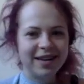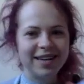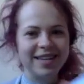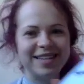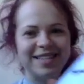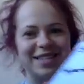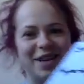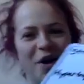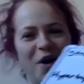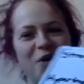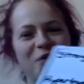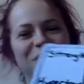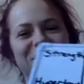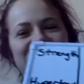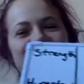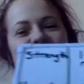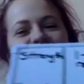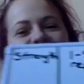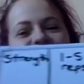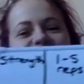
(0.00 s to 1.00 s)
So
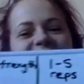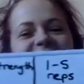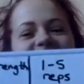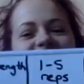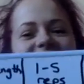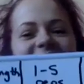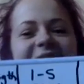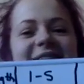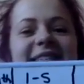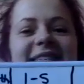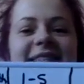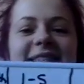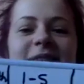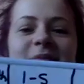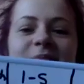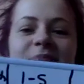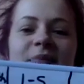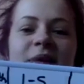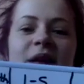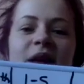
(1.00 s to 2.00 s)
hopefully you can read this.
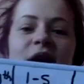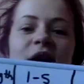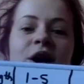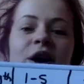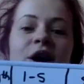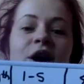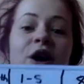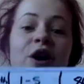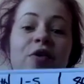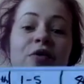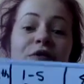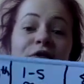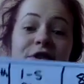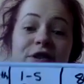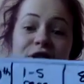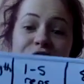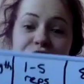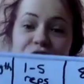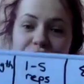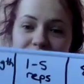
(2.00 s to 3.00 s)
For
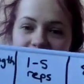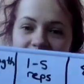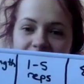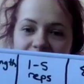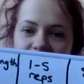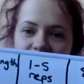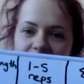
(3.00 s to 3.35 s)
strength,